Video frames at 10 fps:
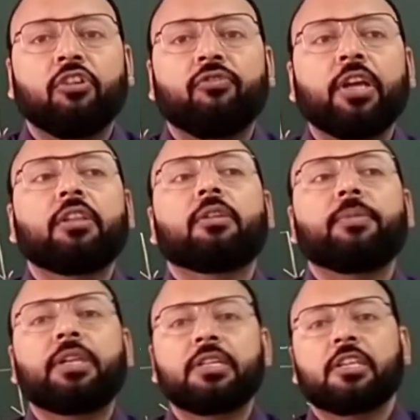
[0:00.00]
When the
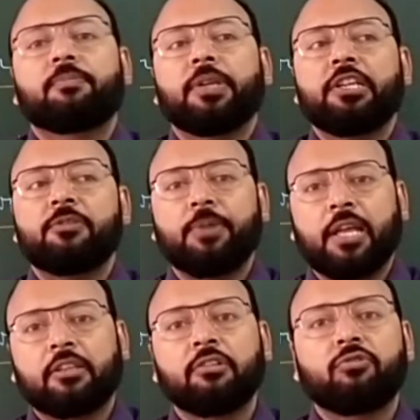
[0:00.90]
mirrors are placed
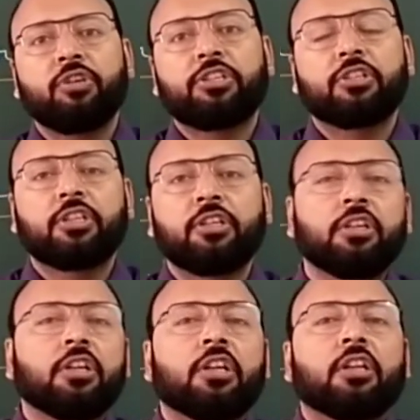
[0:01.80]
parallel to each
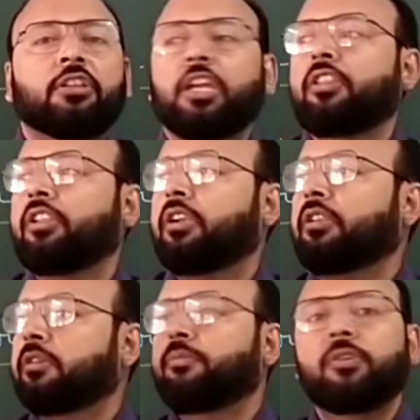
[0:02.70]
other, then there
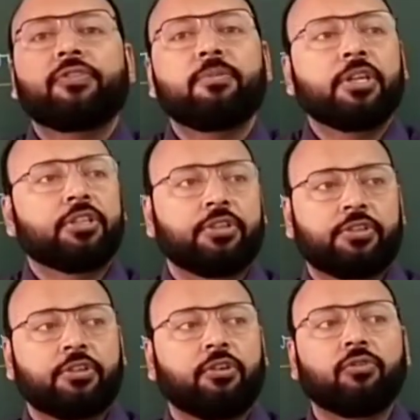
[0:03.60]
are a number of
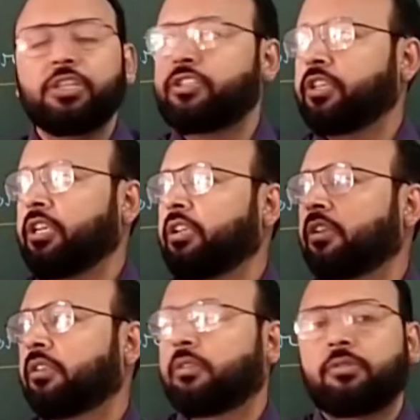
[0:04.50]
images. You can
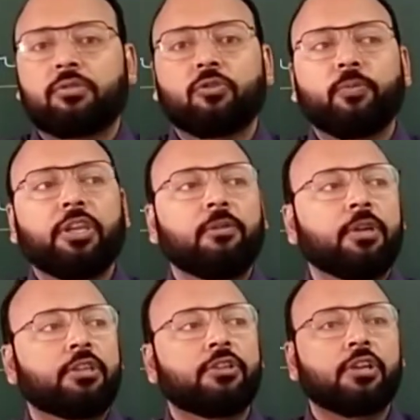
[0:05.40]
see so many
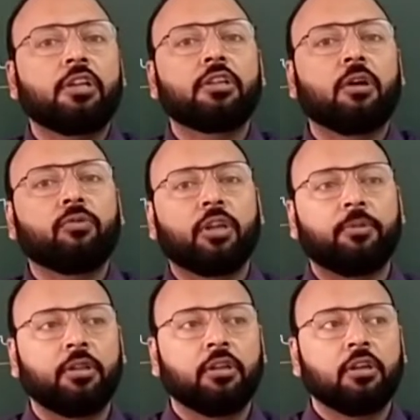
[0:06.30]
images,
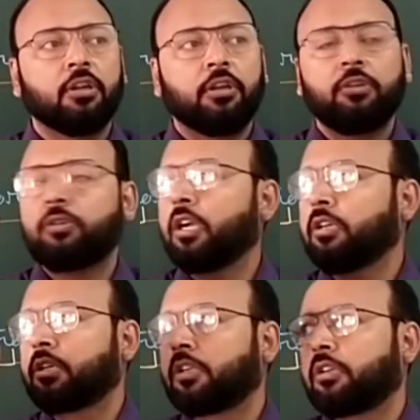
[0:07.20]
uncountable. You
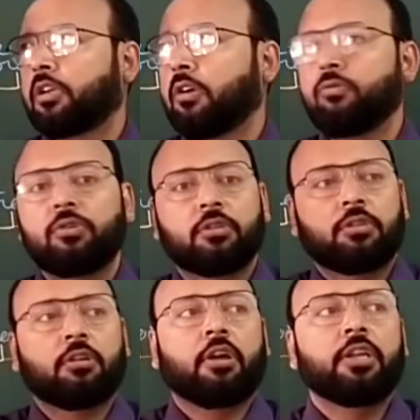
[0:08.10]
can't
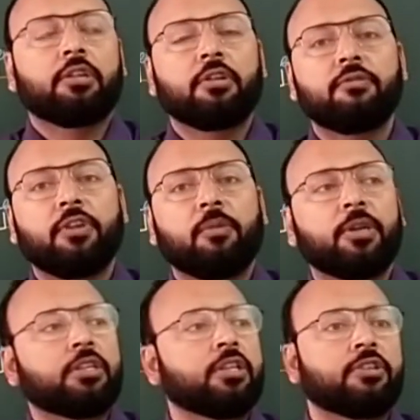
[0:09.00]
count the right hand
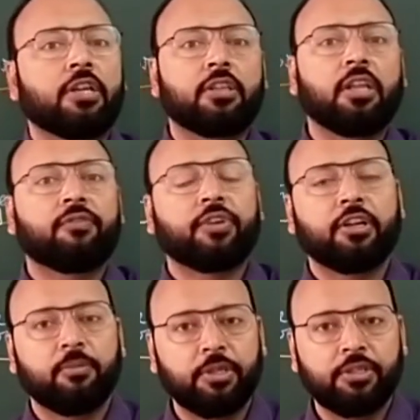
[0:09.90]
images and the left
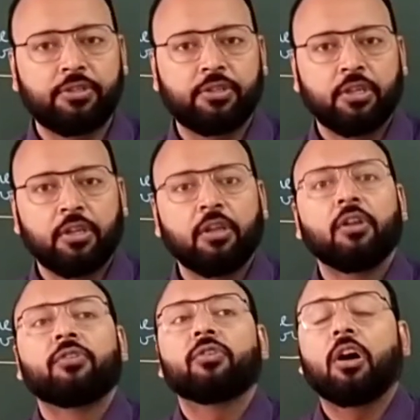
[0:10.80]
hand images.
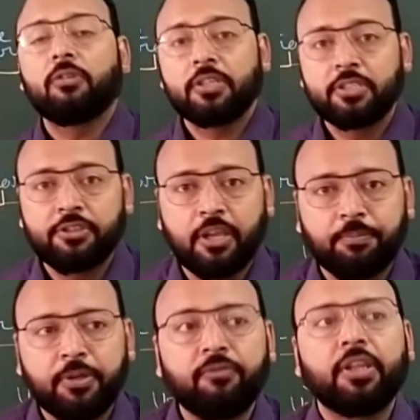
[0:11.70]
So how does this happen?